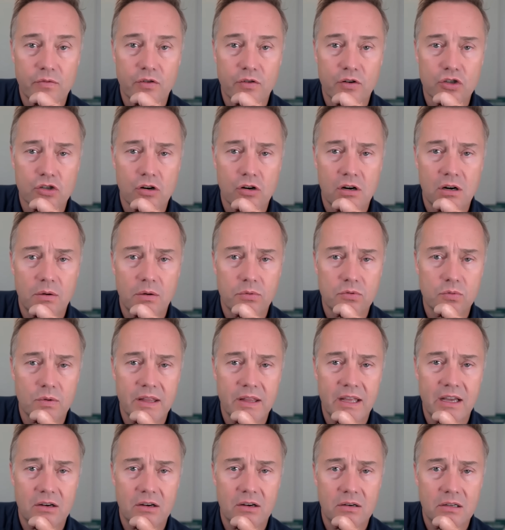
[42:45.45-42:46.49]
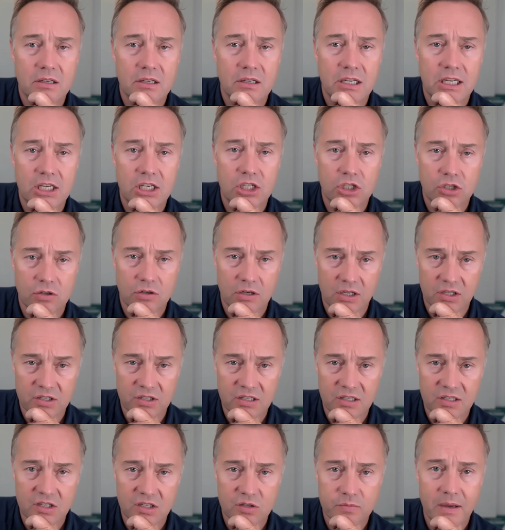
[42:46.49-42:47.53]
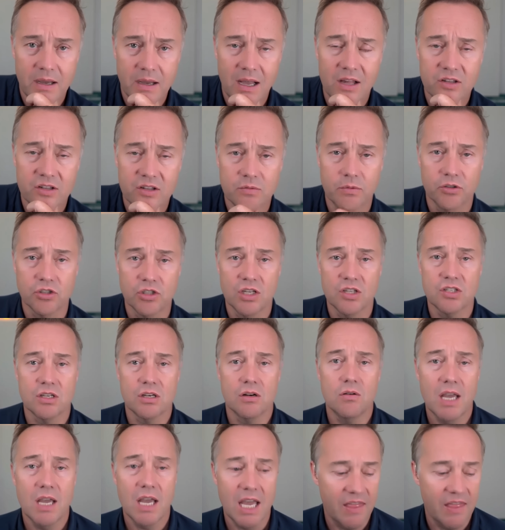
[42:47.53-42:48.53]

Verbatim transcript: group for startups without interest. Is this possible, Jason?